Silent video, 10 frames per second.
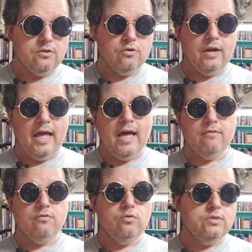They're going to
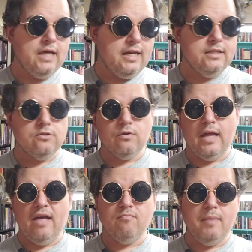have lieutenants, they're going
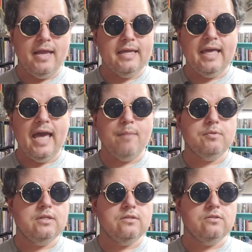to have bandit
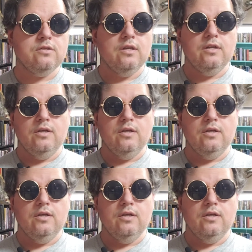captains,